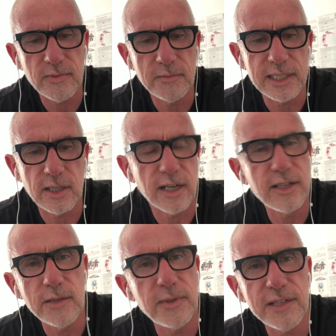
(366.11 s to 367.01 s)
when we die?
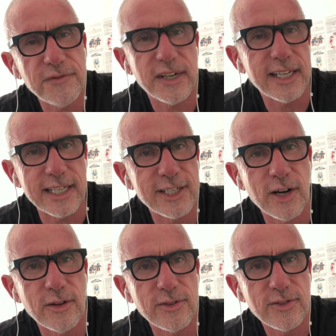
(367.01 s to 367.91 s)
Nobody fucking
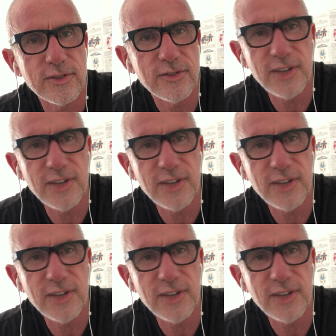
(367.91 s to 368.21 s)
knows.